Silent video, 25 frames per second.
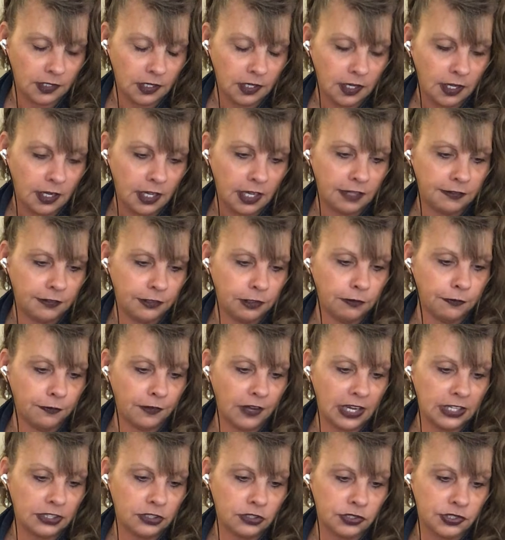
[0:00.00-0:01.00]
If you
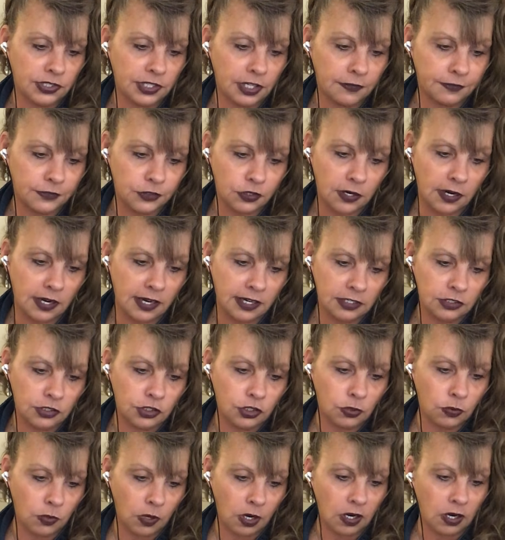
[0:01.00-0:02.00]
find yourself trying
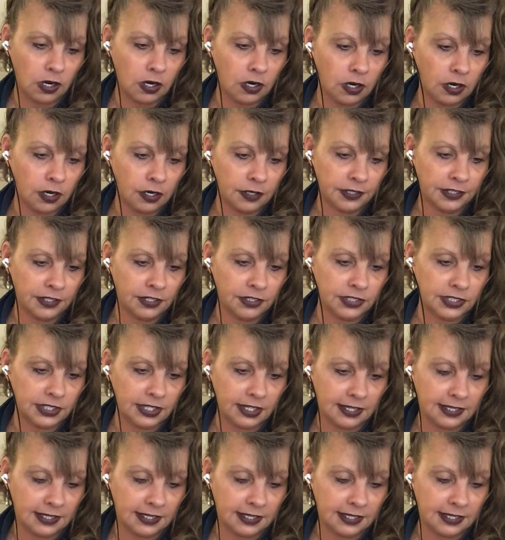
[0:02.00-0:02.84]
too hard, they're saying